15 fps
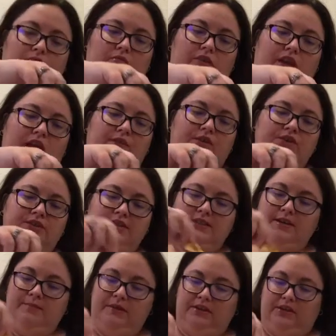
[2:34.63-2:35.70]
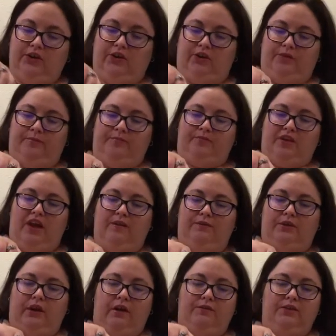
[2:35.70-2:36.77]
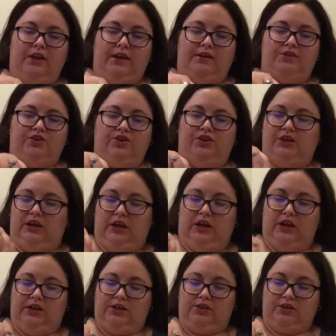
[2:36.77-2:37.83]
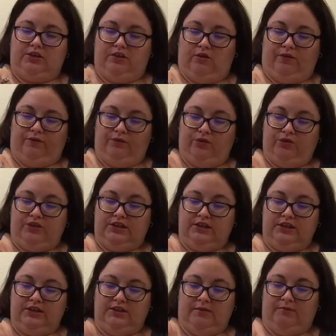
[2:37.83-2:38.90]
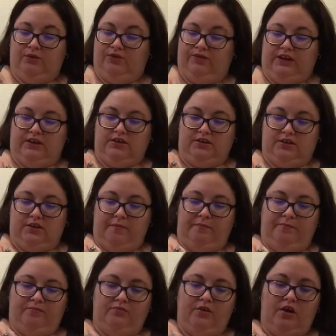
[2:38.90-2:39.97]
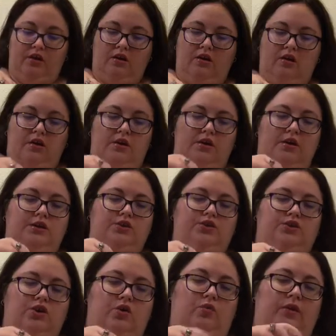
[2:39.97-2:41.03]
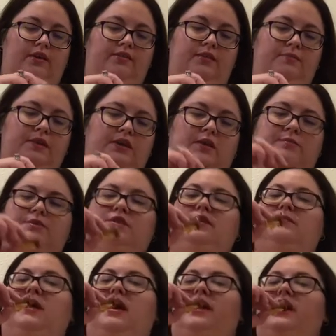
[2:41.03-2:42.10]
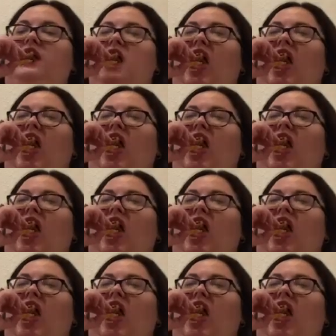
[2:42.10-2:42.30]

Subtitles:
ever since I've been little, I've loved like certain eatings or food scenes in movies. So one of them that comes to mind